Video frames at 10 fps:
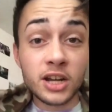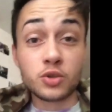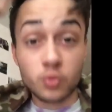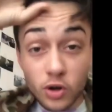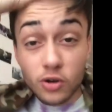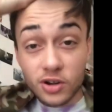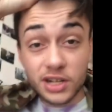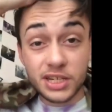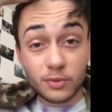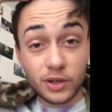hair's real
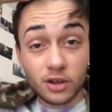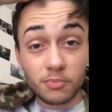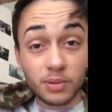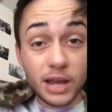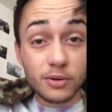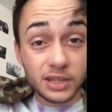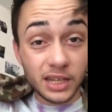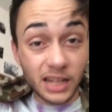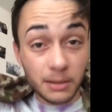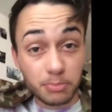greasy when you can play with
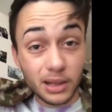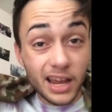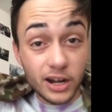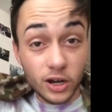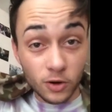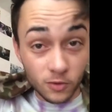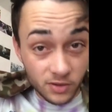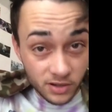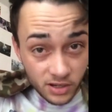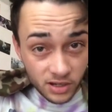it, like Play-Doh.
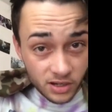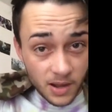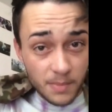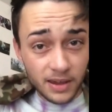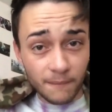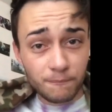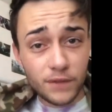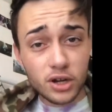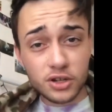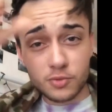I'm making
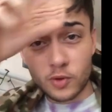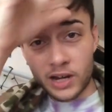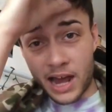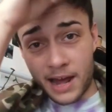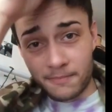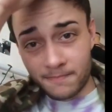figures and whatnot.